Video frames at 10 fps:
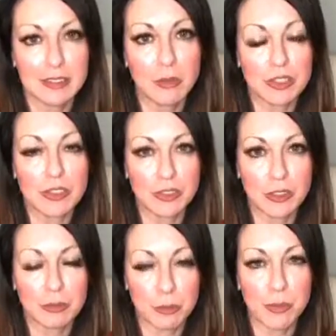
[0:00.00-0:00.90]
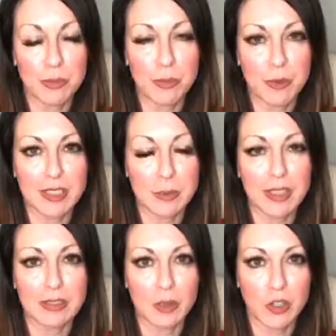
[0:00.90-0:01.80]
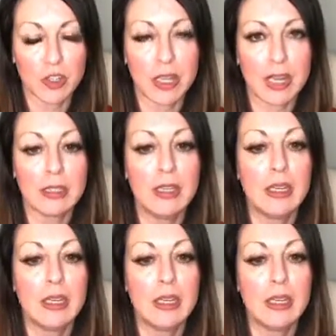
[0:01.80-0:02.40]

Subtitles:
which is your prospect or your client,